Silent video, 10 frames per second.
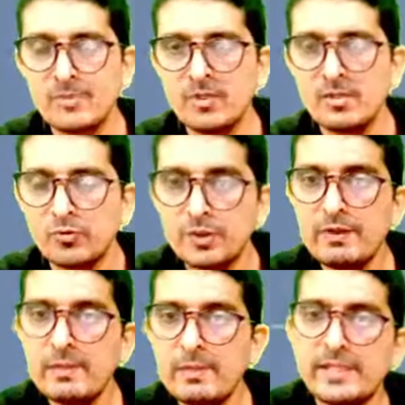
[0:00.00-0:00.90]
we will
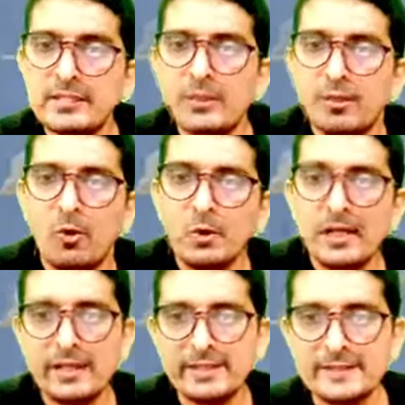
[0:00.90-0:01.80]
make the old
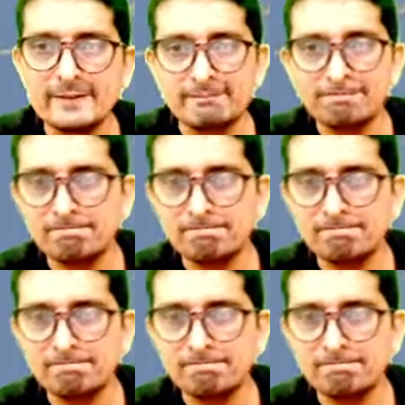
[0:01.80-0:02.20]
item